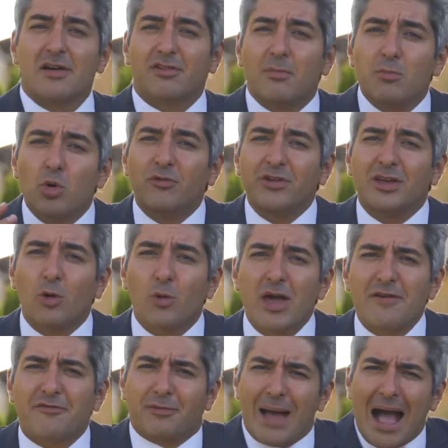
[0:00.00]
from moving
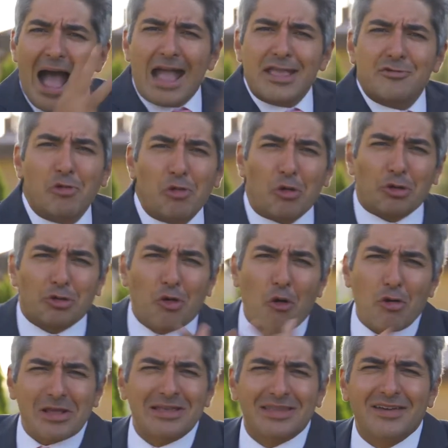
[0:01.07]
away from annual or
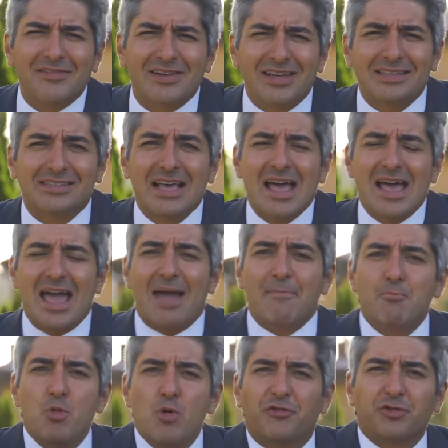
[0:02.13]
quarterly dividends
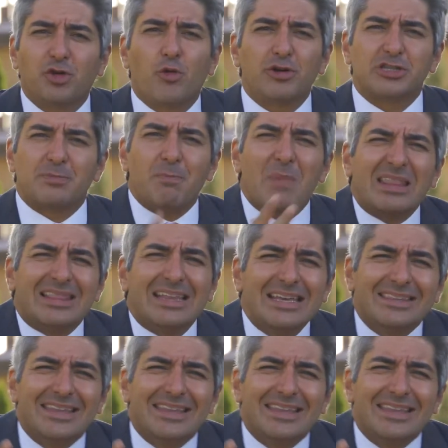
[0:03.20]
and move towards monthly,